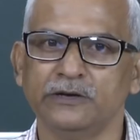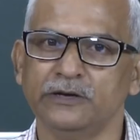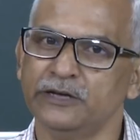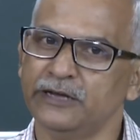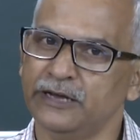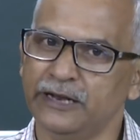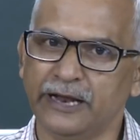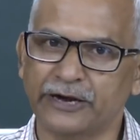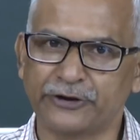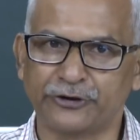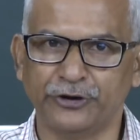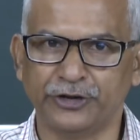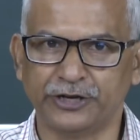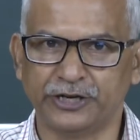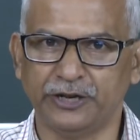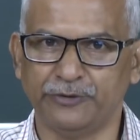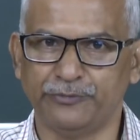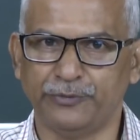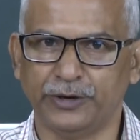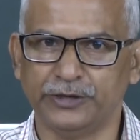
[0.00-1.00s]
electronic
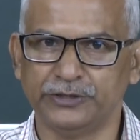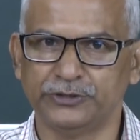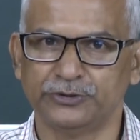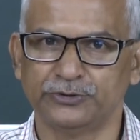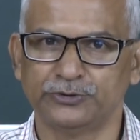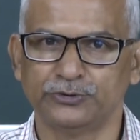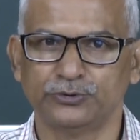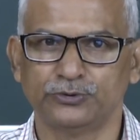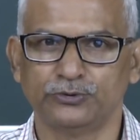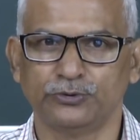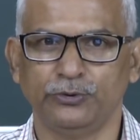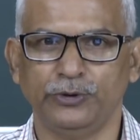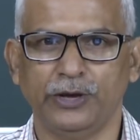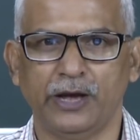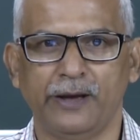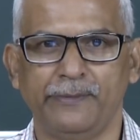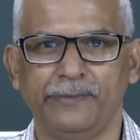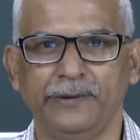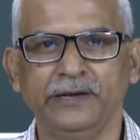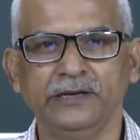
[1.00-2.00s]
device. So, we are
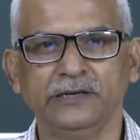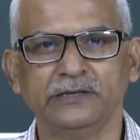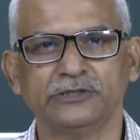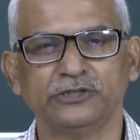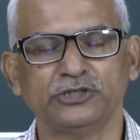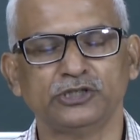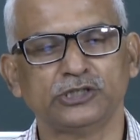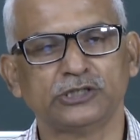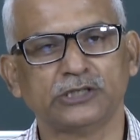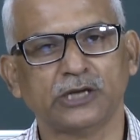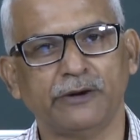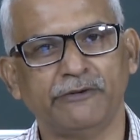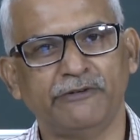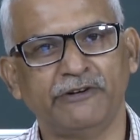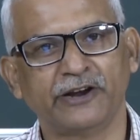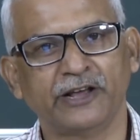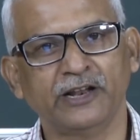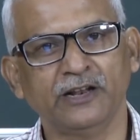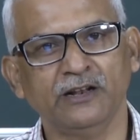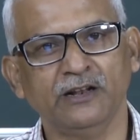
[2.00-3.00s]
having
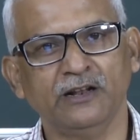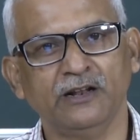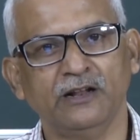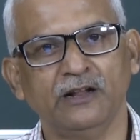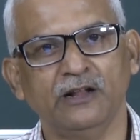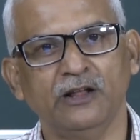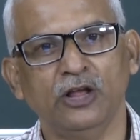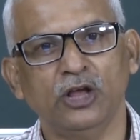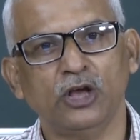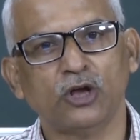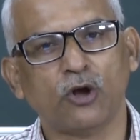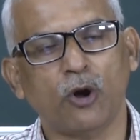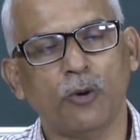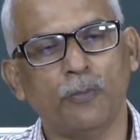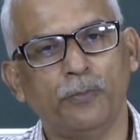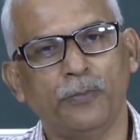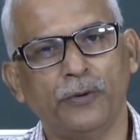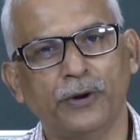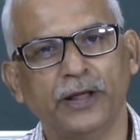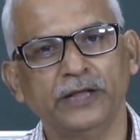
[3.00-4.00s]
several
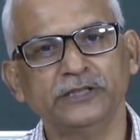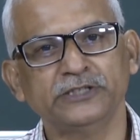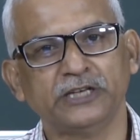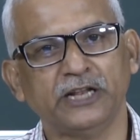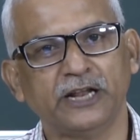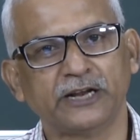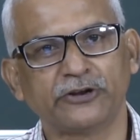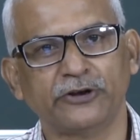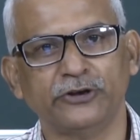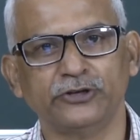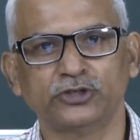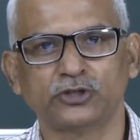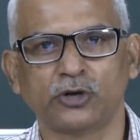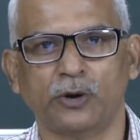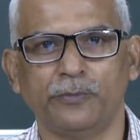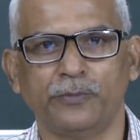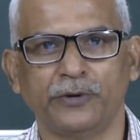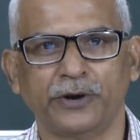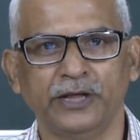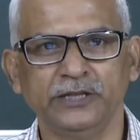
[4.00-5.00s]
components, electronics
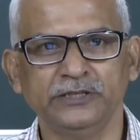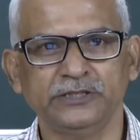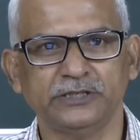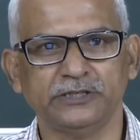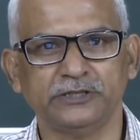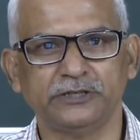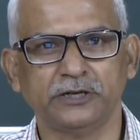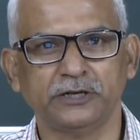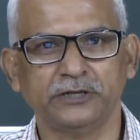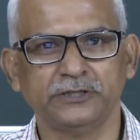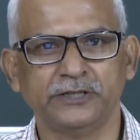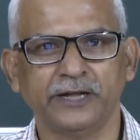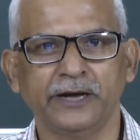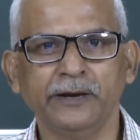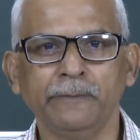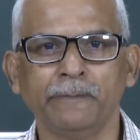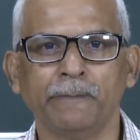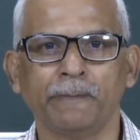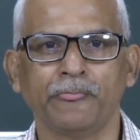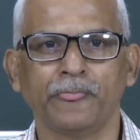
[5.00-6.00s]
components, it is the
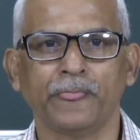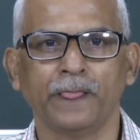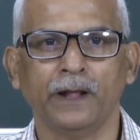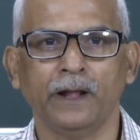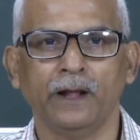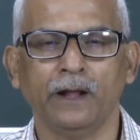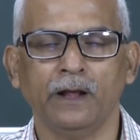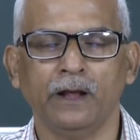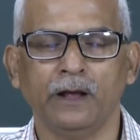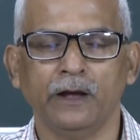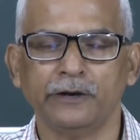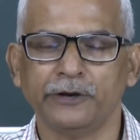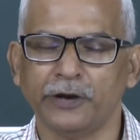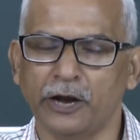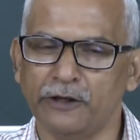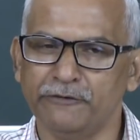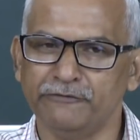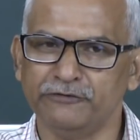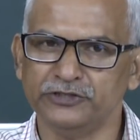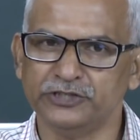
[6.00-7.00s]

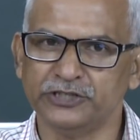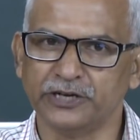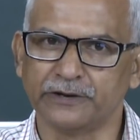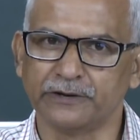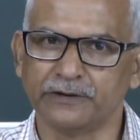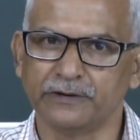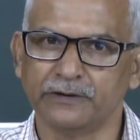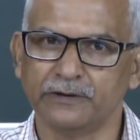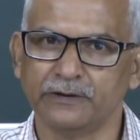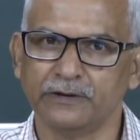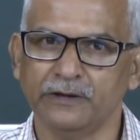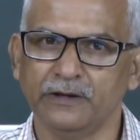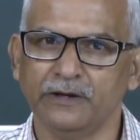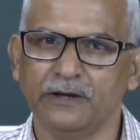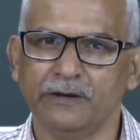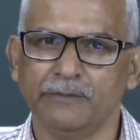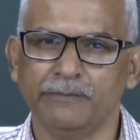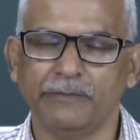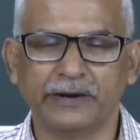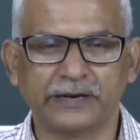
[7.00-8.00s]
television.
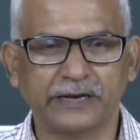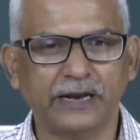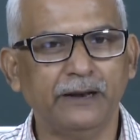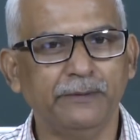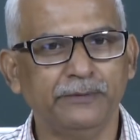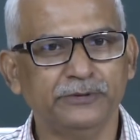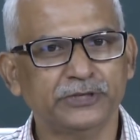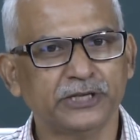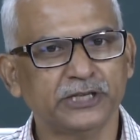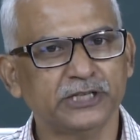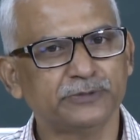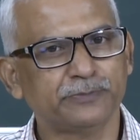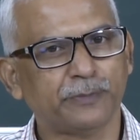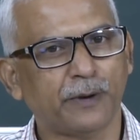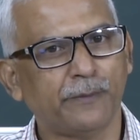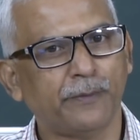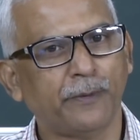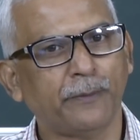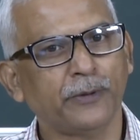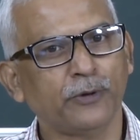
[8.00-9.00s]
But television is
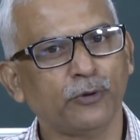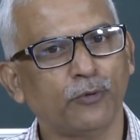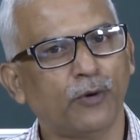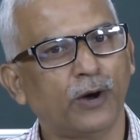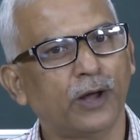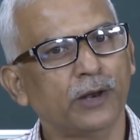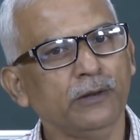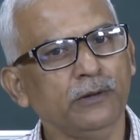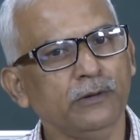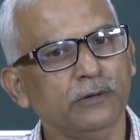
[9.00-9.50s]
performing one